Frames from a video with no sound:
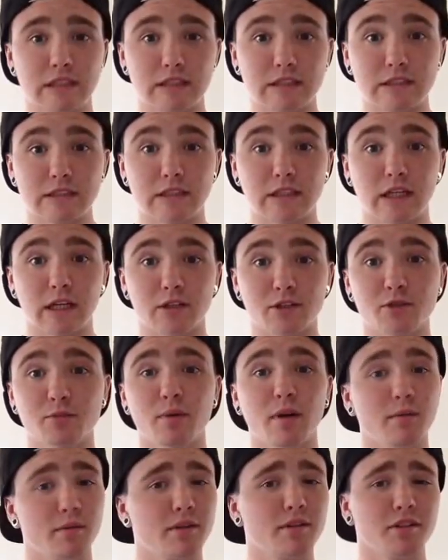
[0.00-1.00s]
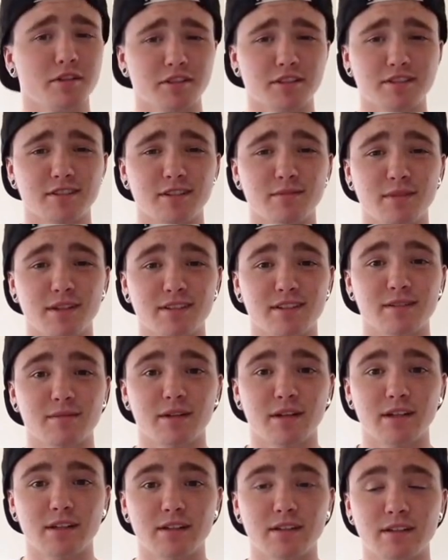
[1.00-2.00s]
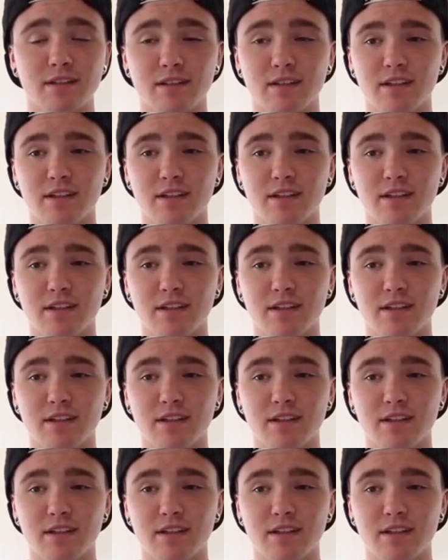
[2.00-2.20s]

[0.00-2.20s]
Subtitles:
Shit, I should probably look this up next time I,